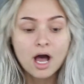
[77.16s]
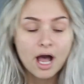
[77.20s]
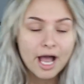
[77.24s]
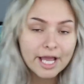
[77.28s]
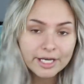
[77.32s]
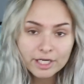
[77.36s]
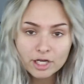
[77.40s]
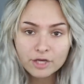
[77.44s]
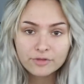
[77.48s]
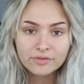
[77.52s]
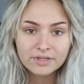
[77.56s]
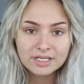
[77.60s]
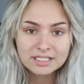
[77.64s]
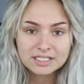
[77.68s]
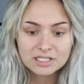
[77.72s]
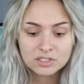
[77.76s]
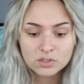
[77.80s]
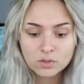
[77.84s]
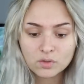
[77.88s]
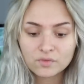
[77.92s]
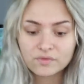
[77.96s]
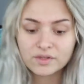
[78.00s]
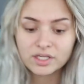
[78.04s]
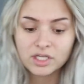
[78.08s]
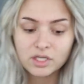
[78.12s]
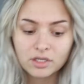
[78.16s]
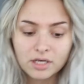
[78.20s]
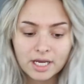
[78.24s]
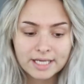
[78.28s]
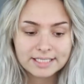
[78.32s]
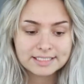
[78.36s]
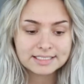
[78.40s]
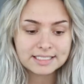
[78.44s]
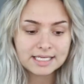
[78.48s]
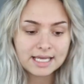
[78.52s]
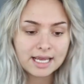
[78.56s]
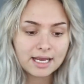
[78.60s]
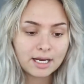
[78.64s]
I know that it's the sort of thing you
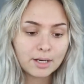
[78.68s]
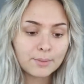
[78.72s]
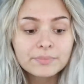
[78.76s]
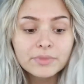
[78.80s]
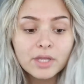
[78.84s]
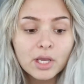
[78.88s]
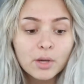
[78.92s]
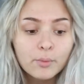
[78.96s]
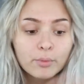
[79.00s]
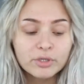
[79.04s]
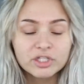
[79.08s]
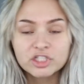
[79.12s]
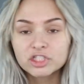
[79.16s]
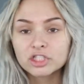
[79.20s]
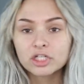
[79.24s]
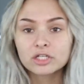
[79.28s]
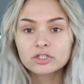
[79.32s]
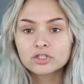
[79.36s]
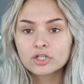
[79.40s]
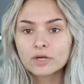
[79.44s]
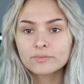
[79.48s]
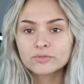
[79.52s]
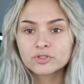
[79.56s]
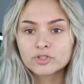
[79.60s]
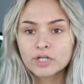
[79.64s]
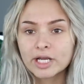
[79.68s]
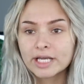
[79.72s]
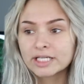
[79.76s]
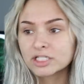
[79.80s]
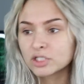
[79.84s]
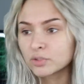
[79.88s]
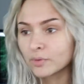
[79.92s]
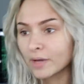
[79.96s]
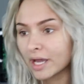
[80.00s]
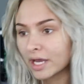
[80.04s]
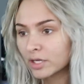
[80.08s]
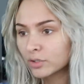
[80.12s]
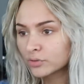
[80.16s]
like seeing. We're just gonna jump straight
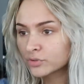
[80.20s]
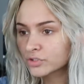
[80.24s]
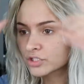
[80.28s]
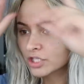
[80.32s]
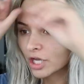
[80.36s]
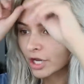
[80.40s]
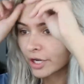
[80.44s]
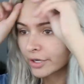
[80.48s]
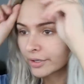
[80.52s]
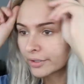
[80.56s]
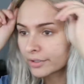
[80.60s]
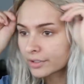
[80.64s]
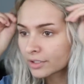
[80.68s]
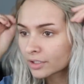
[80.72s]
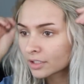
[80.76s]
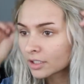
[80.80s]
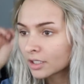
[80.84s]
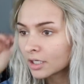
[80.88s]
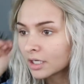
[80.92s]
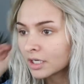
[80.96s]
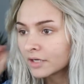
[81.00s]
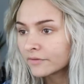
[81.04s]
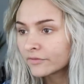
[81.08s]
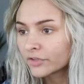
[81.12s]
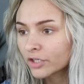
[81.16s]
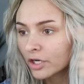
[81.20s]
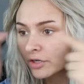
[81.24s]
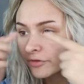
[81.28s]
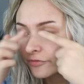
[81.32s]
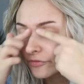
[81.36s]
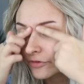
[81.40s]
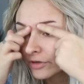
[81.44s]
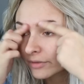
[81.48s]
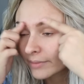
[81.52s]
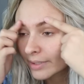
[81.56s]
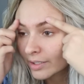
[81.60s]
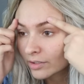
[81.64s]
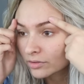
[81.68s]
into it, and also if you don't
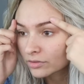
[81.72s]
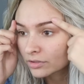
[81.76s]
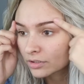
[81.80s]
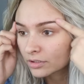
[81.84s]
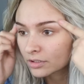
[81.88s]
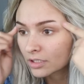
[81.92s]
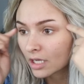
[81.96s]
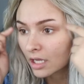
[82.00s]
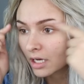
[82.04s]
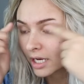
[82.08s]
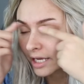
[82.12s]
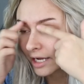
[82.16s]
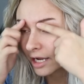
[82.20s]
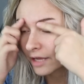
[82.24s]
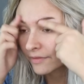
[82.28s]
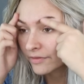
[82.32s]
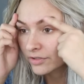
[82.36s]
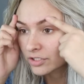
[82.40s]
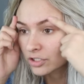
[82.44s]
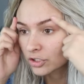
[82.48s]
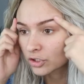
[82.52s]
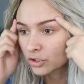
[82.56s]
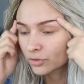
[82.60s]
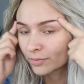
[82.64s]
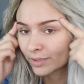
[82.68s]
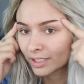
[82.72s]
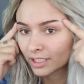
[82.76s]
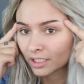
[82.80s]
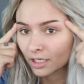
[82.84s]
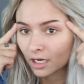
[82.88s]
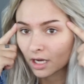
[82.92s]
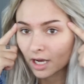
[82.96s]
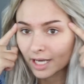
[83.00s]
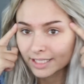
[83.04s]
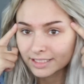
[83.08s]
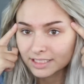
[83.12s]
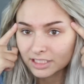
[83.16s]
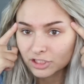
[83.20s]
follow me on like other social
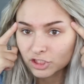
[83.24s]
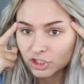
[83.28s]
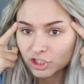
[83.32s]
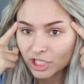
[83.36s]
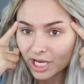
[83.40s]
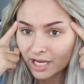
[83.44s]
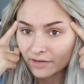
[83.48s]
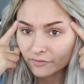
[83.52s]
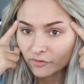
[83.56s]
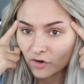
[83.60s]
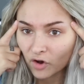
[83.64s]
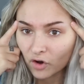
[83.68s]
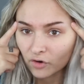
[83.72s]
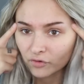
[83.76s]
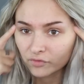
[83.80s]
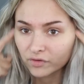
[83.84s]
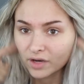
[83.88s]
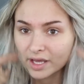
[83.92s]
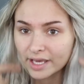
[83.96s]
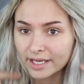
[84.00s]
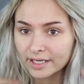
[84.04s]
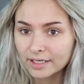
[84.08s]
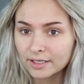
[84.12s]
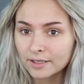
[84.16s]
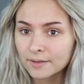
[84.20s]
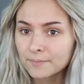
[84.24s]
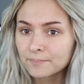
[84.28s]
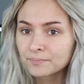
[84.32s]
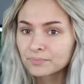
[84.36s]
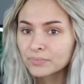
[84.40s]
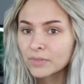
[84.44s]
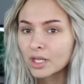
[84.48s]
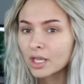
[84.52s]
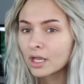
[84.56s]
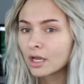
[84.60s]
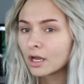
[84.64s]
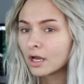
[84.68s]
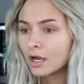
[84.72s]
media, I did shave off like
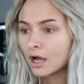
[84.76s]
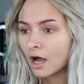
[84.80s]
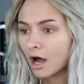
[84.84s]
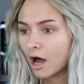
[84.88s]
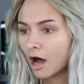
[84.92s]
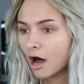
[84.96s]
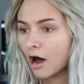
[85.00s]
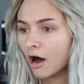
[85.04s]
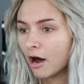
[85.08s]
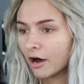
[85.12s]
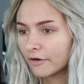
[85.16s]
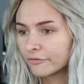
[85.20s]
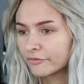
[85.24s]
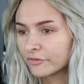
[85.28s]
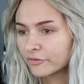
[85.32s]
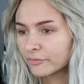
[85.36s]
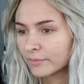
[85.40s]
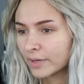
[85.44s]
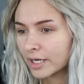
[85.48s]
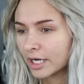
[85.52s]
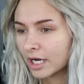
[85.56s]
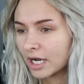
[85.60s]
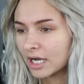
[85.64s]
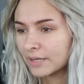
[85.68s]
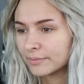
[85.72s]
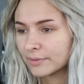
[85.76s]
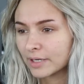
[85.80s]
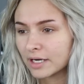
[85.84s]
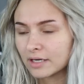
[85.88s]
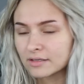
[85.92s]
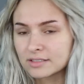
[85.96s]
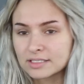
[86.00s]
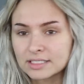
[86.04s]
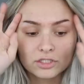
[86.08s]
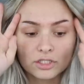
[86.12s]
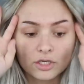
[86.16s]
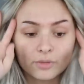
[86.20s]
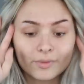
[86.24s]
half of my
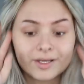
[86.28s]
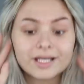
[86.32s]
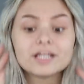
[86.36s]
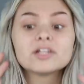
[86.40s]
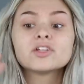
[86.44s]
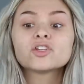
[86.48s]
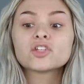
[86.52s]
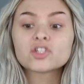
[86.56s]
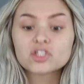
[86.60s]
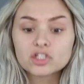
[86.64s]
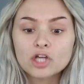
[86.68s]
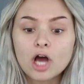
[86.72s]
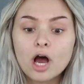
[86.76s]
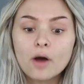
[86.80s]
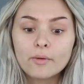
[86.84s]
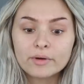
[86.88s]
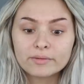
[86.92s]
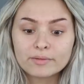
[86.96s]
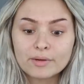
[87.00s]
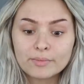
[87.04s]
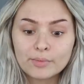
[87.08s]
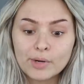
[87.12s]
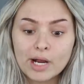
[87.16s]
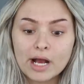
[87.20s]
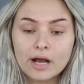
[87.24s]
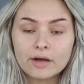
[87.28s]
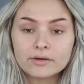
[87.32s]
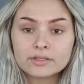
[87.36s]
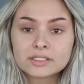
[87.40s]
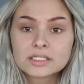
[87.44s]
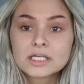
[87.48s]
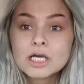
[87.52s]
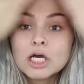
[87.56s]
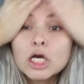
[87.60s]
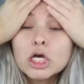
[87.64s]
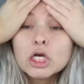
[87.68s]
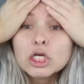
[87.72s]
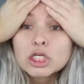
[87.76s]
eyebrows. So we're gonna start with my
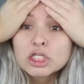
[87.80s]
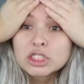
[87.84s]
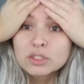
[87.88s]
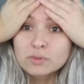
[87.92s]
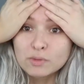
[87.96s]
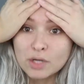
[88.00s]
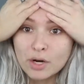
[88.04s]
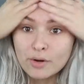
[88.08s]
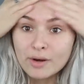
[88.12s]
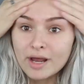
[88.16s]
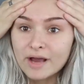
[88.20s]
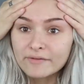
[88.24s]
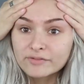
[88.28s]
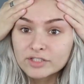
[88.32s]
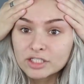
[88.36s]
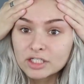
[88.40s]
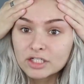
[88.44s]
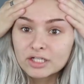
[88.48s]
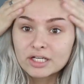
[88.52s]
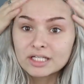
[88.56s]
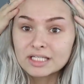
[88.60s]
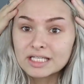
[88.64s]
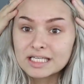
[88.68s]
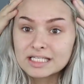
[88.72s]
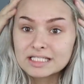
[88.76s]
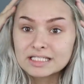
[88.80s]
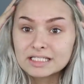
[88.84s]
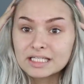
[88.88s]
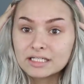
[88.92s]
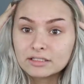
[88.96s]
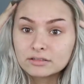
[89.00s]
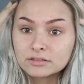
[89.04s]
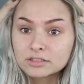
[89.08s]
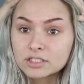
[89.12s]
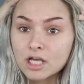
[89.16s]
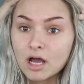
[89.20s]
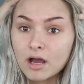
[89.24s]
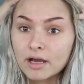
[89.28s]
brows so we don't have to look at these
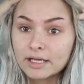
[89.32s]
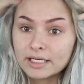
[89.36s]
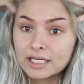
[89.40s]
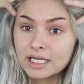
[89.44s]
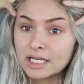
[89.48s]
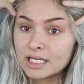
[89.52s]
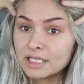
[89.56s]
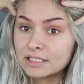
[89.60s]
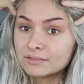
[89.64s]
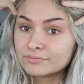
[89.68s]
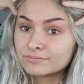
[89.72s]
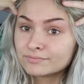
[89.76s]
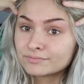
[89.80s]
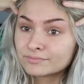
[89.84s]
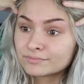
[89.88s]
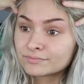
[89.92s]
little tiny